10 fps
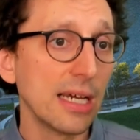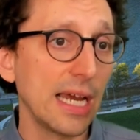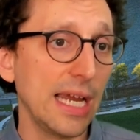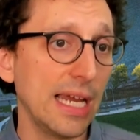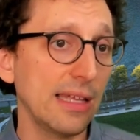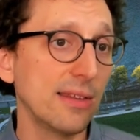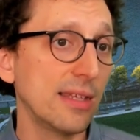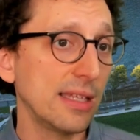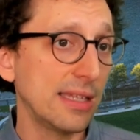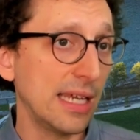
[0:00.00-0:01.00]
And
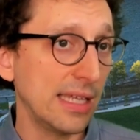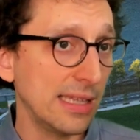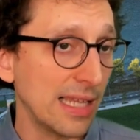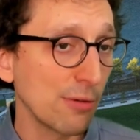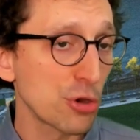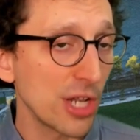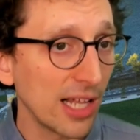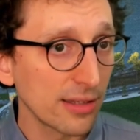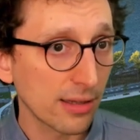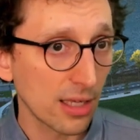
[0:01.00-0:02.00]
the language
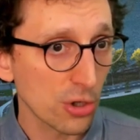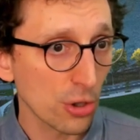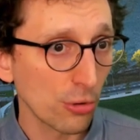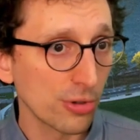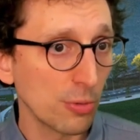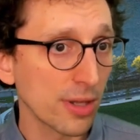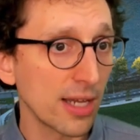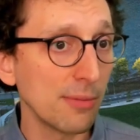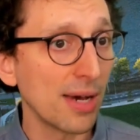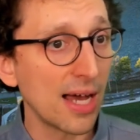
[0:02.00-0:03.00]
analysis I showed was
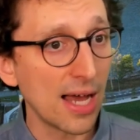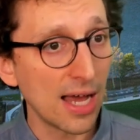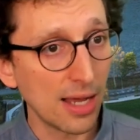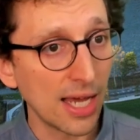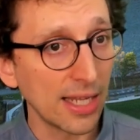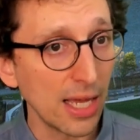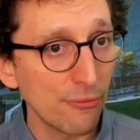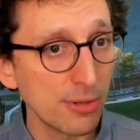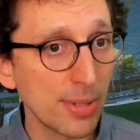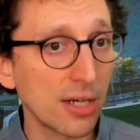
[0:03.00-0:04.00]
done by Anna
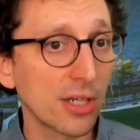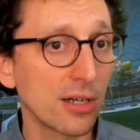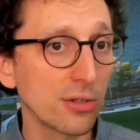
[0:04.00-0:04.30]
Effenberger,